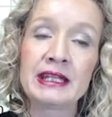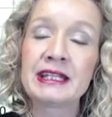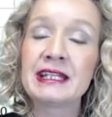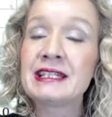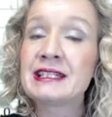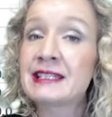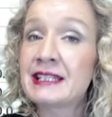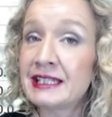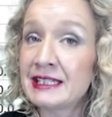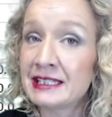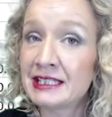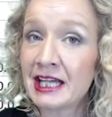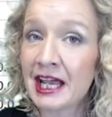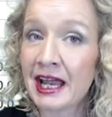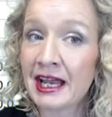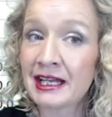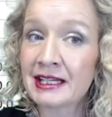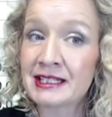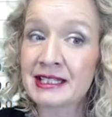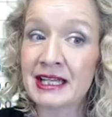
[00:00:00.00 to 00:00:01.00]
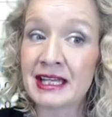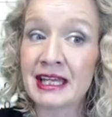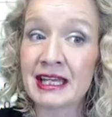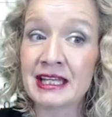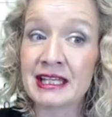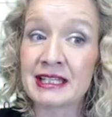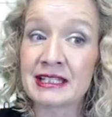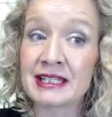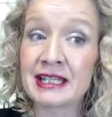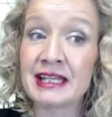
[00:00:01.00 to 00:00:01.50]
The syntax
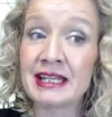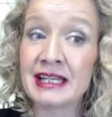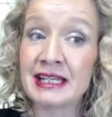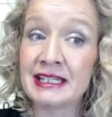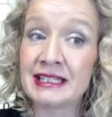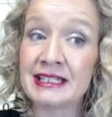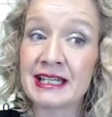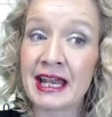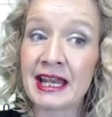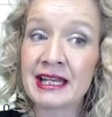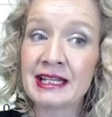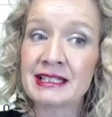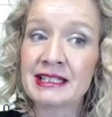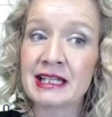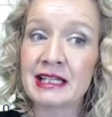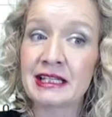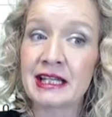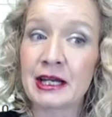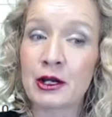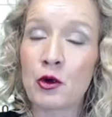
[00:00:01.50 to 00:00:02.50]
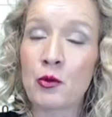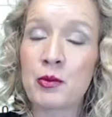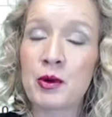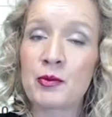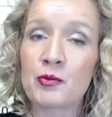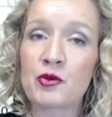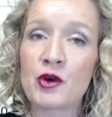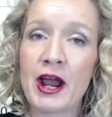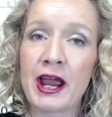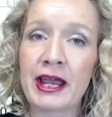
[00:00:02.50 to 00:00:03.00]
is index and then
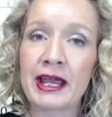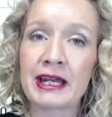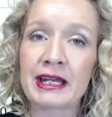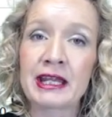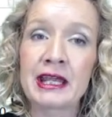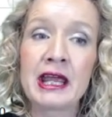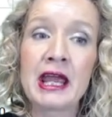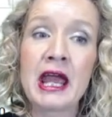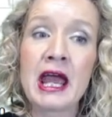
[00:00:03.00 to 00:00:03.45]
open bracket.